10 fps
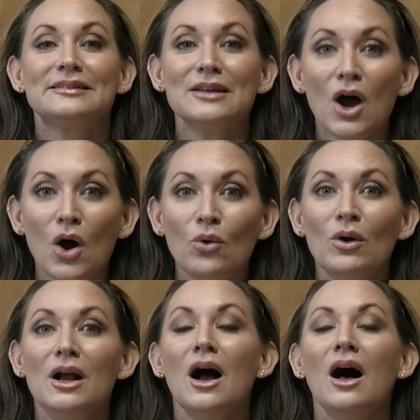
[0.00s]
So
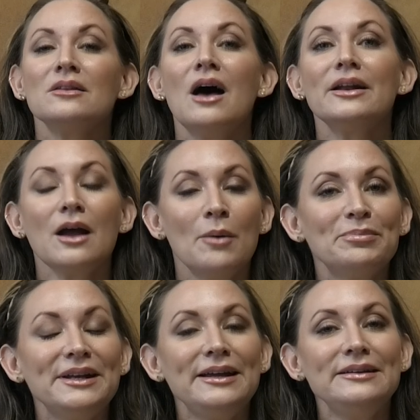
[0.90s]
a lot of
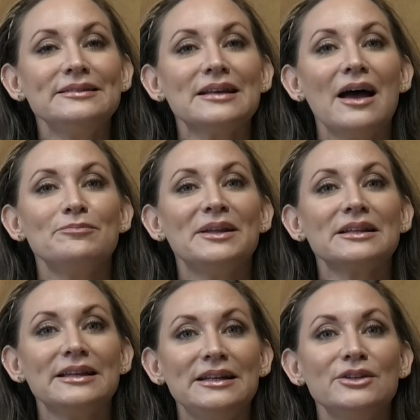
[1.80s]
companies have been
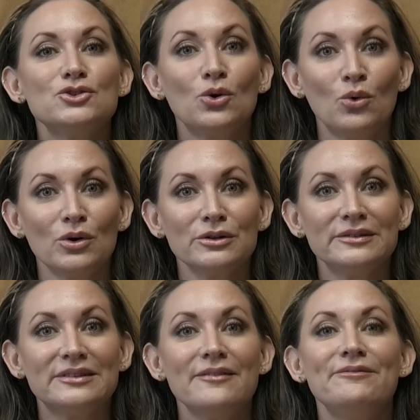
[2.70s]
leaning
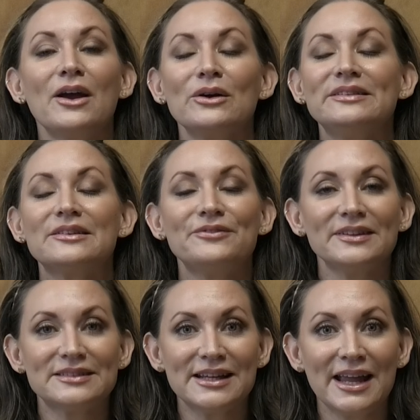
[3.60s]
towards very
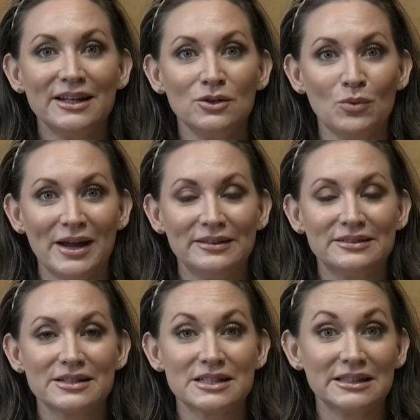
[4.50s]
sophisticated ways
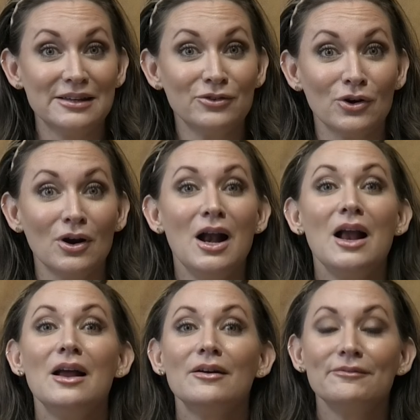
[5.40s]
to deliver
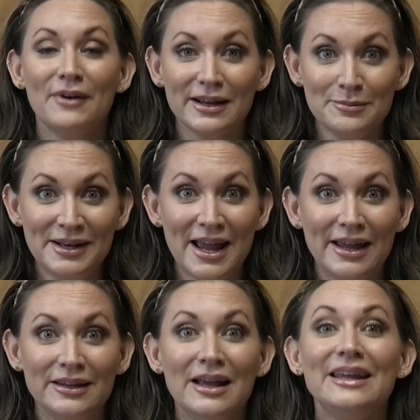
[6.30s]
vitamin
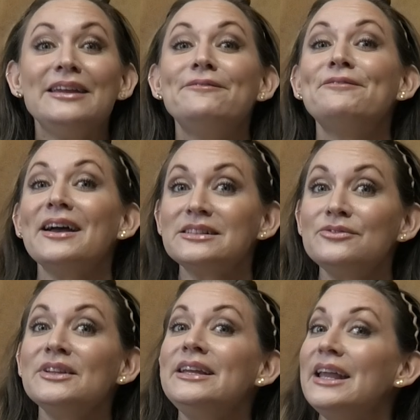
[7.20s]
A
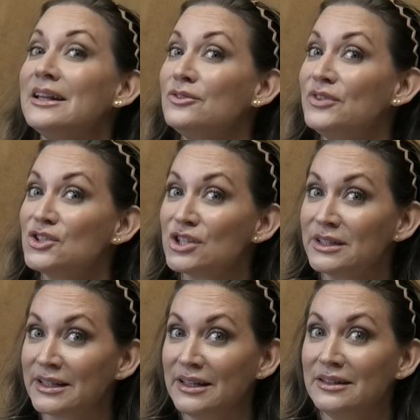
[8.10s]
effectively and
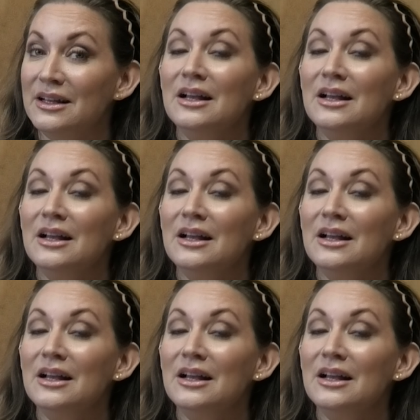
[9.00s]
efficiently,